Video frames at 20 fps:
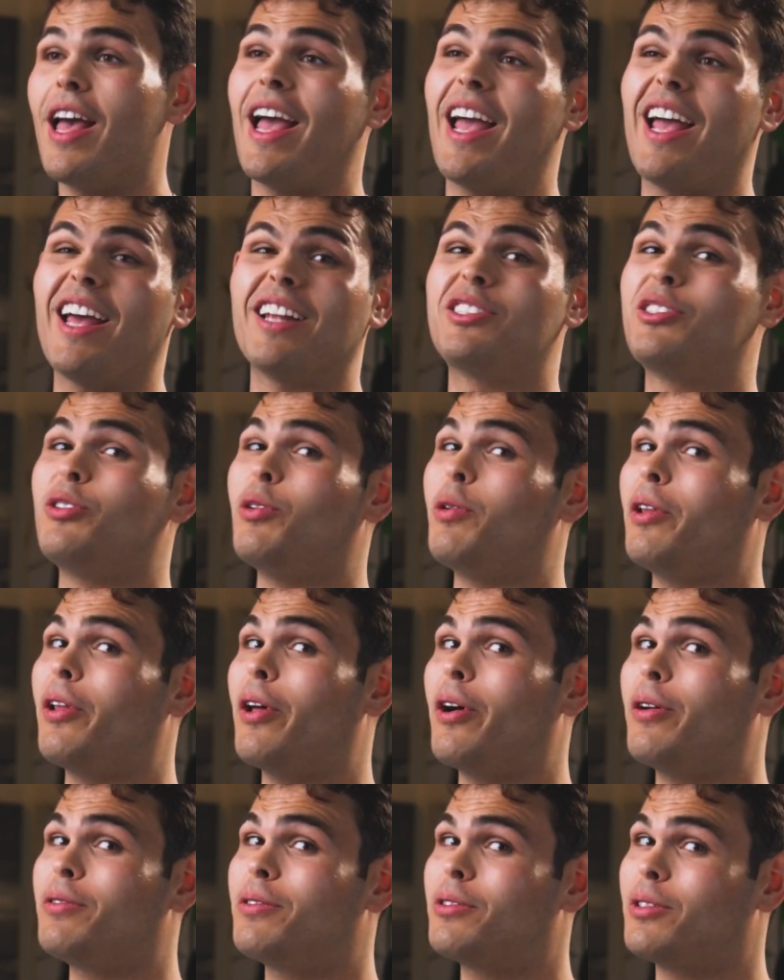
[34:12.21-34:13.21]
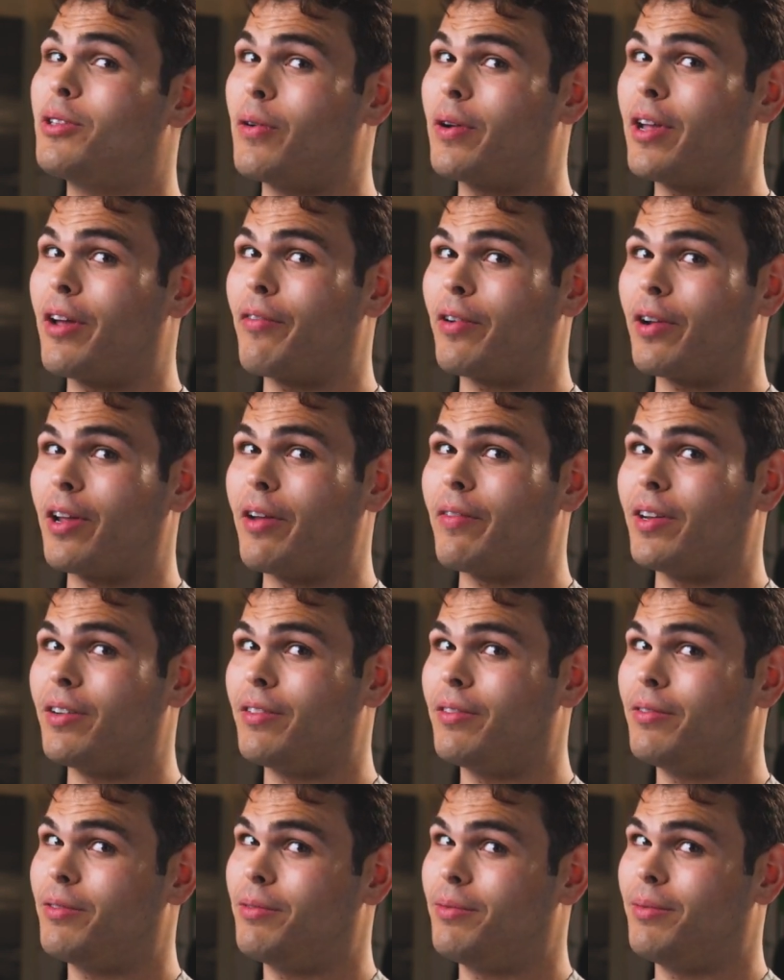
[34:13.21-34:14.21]
And student loans don't get forgiven
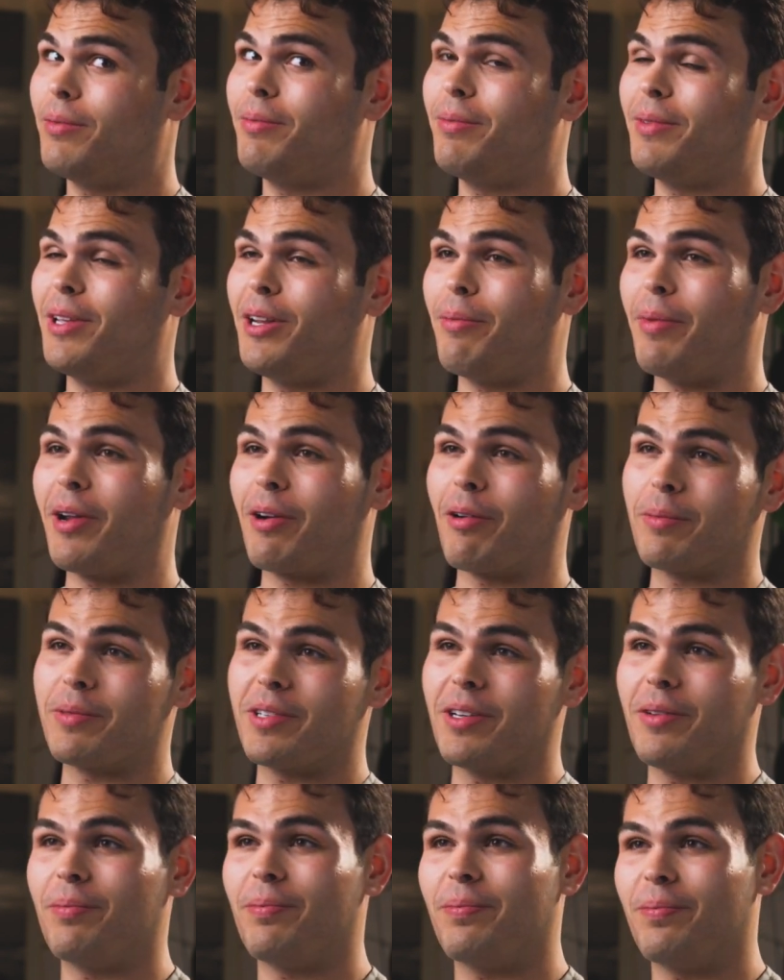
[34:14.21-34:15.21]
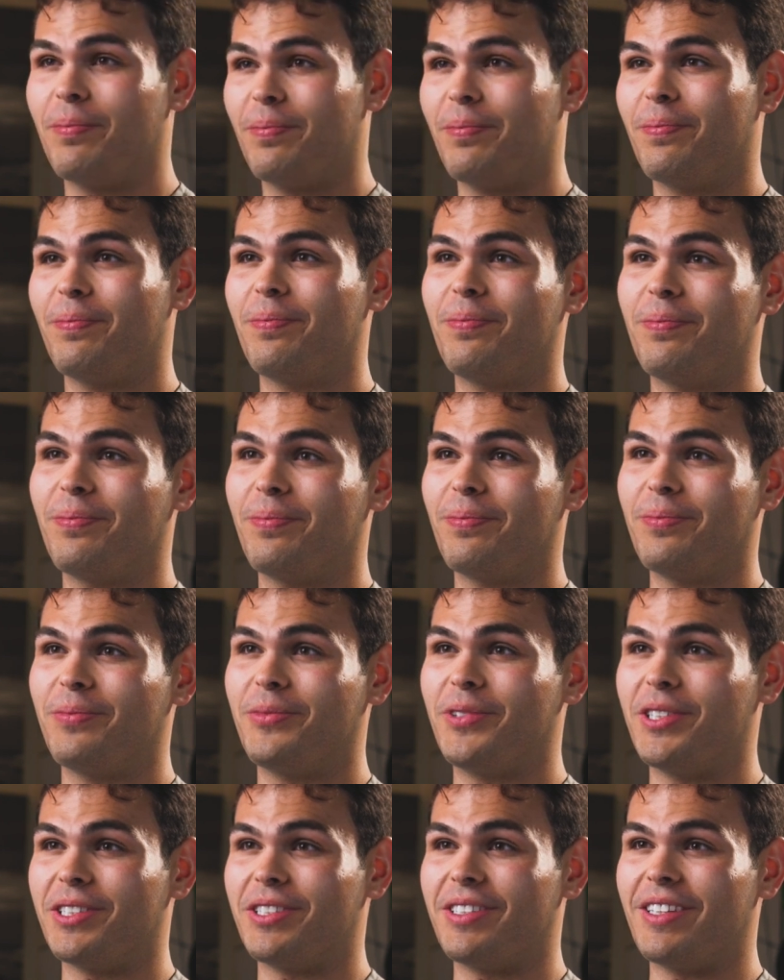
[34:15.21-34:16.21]
in a bankruptcy.
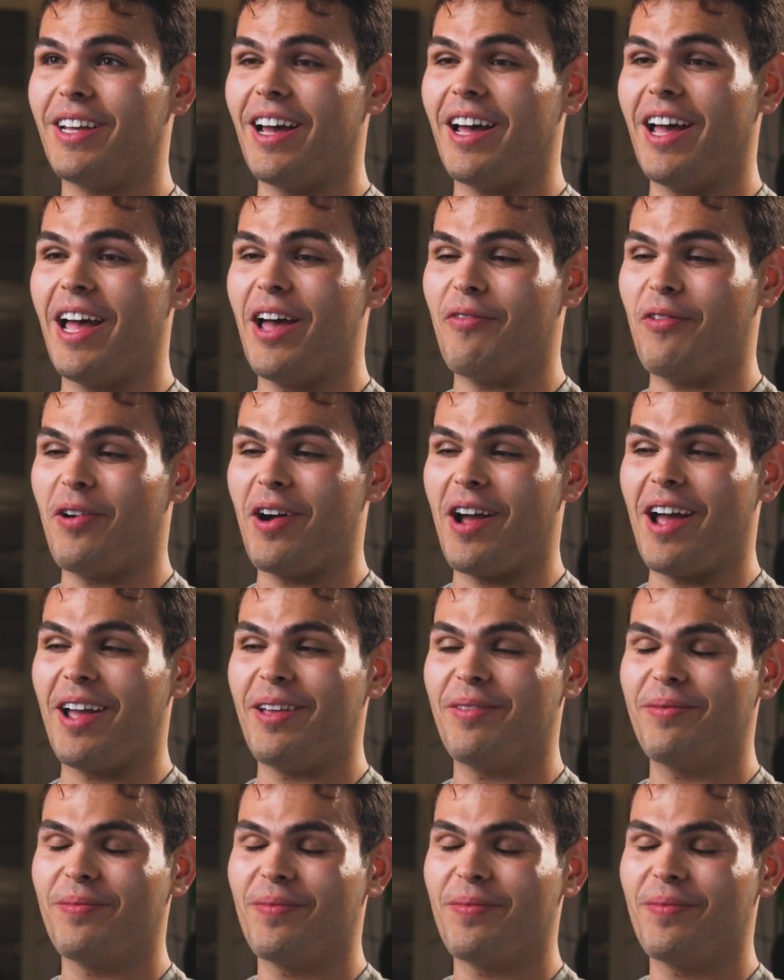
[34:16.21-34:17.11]
Just FYI.